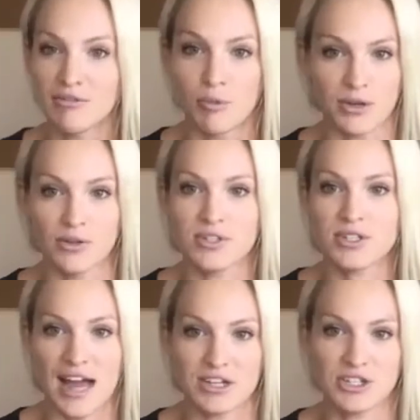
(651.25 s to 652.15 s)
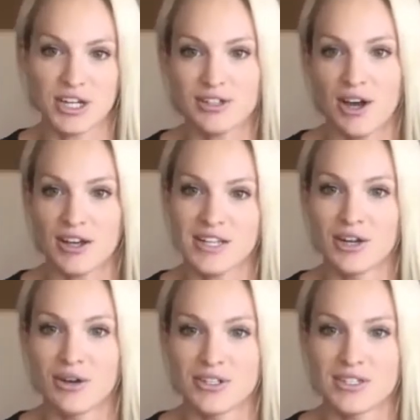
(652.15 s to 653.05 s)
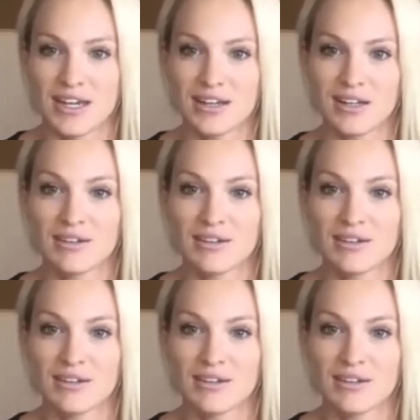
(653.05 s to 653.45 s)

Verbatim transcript: reels slash tiktoks i know it's like